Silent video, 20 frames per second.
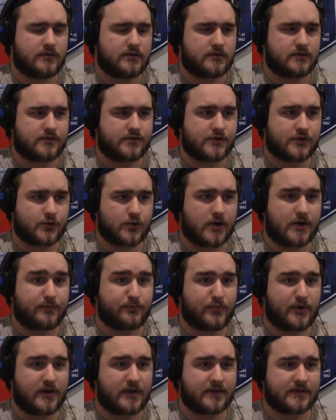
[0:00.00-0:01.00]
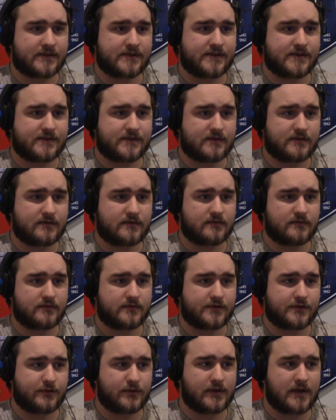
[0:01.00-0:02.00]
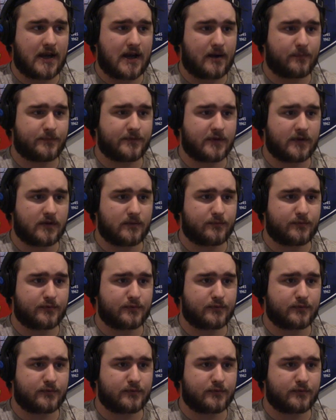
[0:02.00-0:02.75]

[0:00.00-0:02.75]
straight picks, so a cap dump.